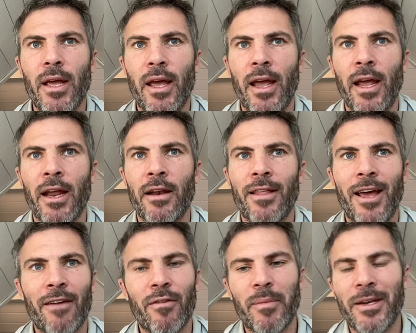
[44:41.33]
and they
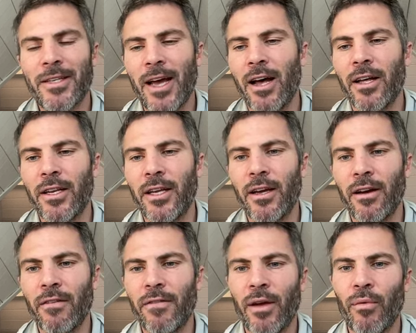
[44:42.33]
have a mentality
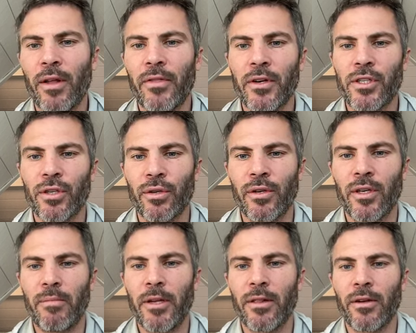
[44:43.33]
of they want their children to
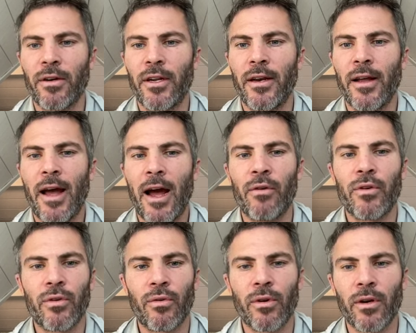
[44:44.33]
be learning
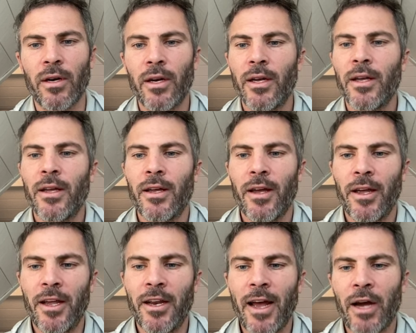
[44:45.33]

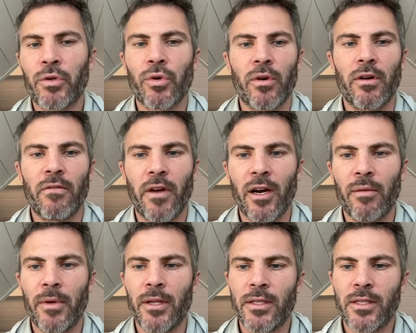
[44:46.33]
in outdoor
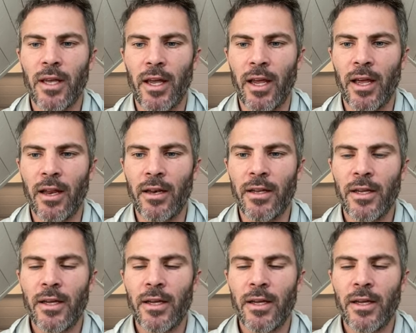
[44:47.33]
environments and